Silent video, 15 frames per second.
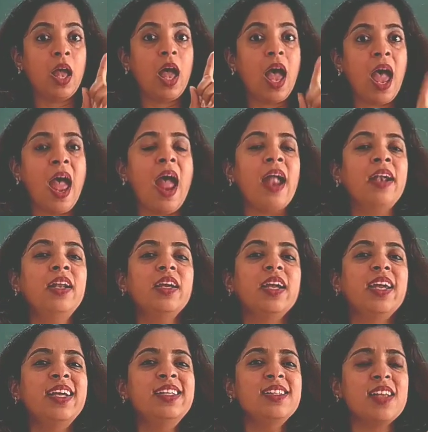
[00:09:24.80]

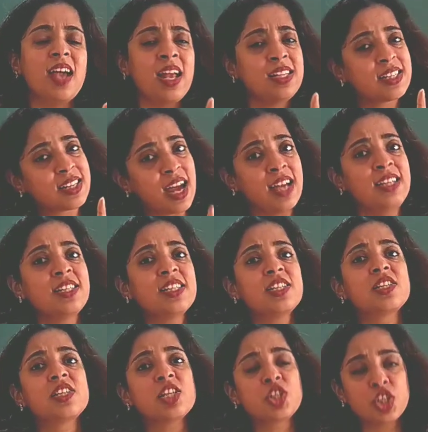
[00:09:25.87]
And science
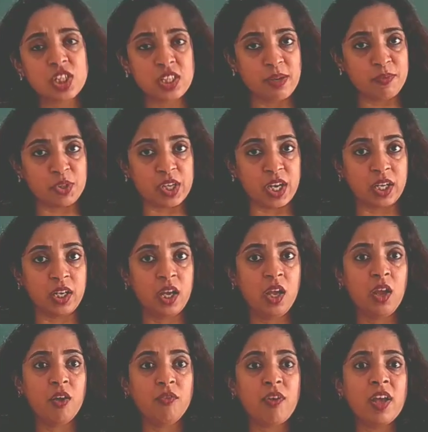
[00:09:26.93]
is such a subject
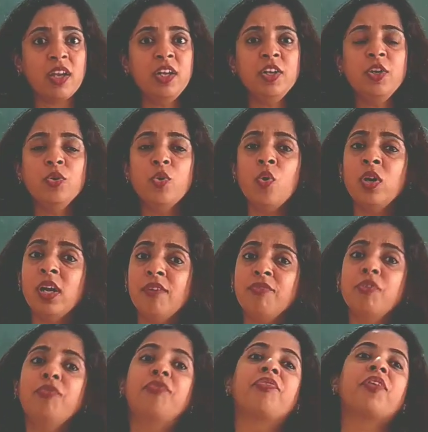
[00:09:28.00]
wherein you don't have
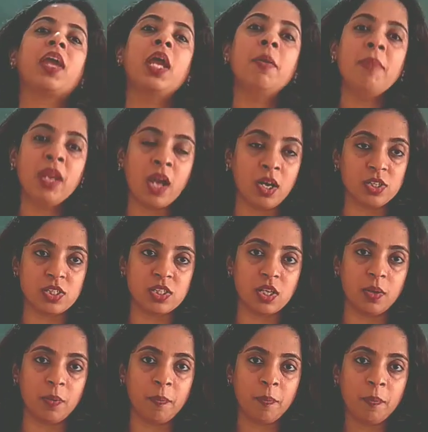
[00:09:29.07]
to frame an
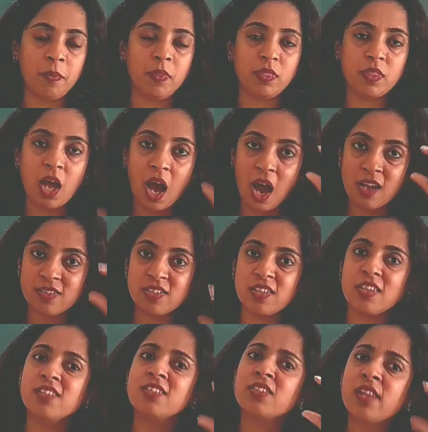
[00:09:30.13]
answer. The answer
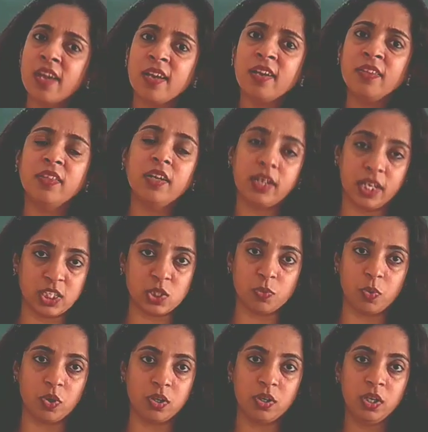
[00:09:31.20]
is there in the
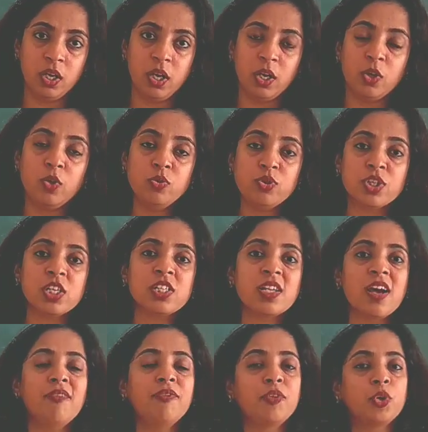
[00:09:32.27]
textbook. You just
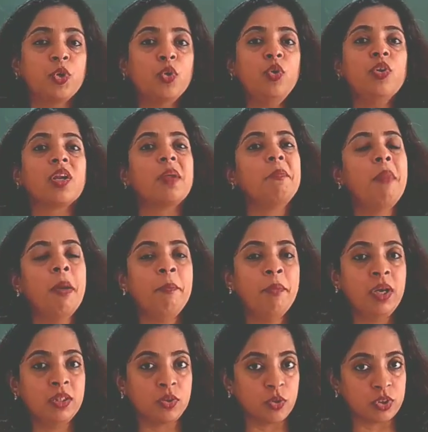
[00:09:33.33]
have to
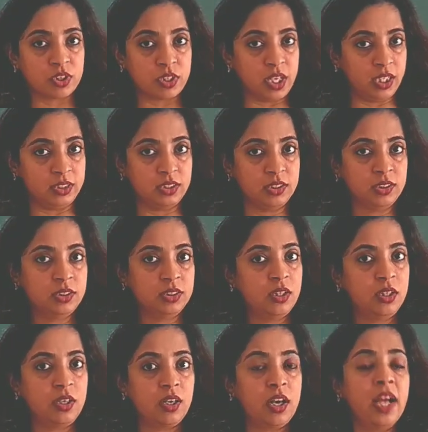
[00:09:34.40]
remember those things.
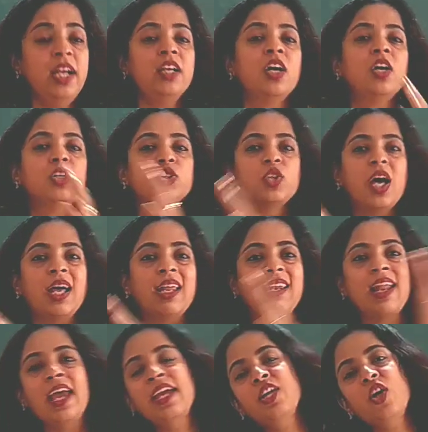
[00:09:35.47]
Right? So
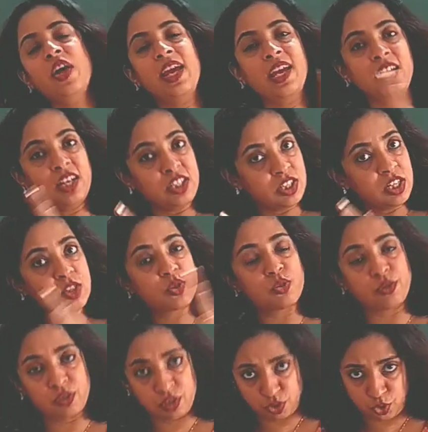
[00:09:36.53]
unlike your English and
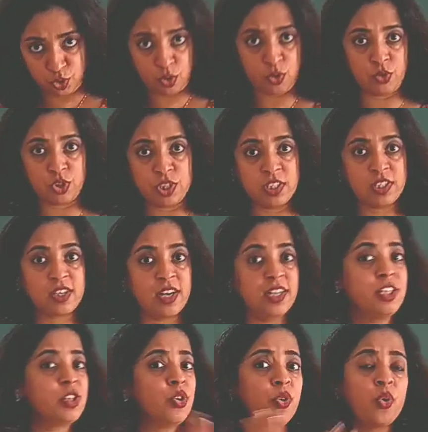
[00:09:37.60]
social
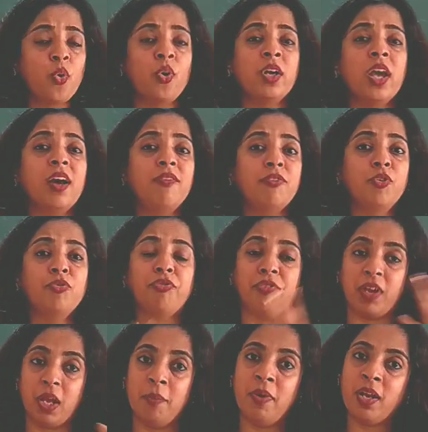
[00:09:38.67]
studies, you don't have to
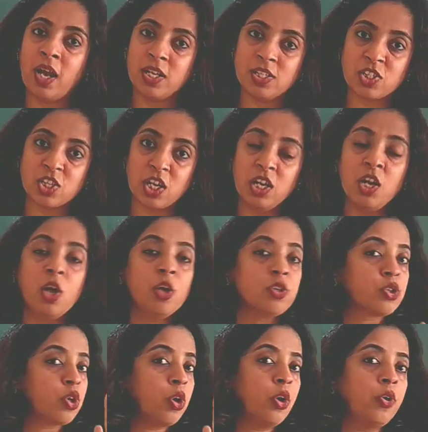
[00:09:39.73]
frame an answer.
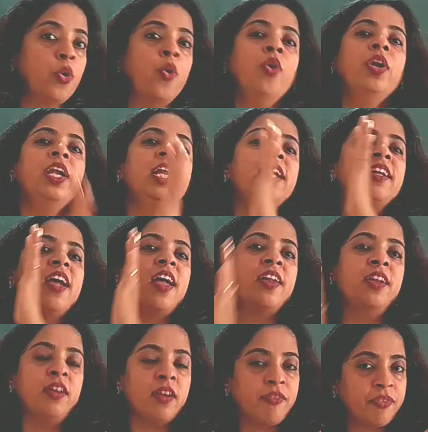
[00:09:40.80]
So you don't need
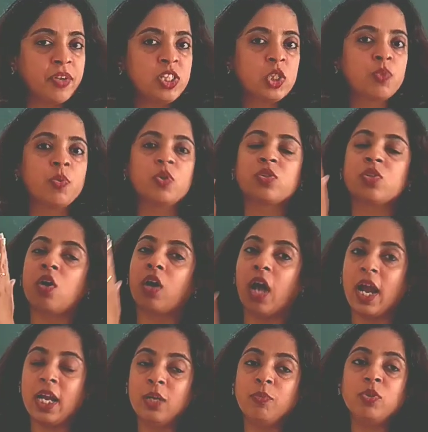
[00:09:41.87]
any reference books or
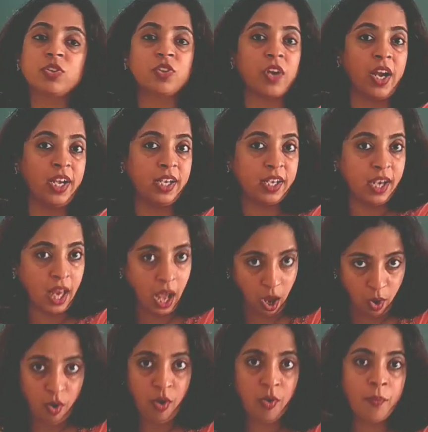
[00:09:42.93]
guidebooks right
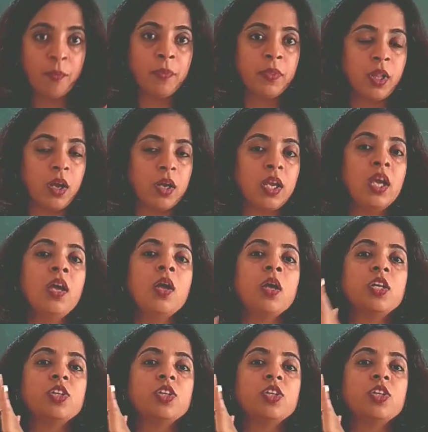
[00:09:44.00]
now. Okay.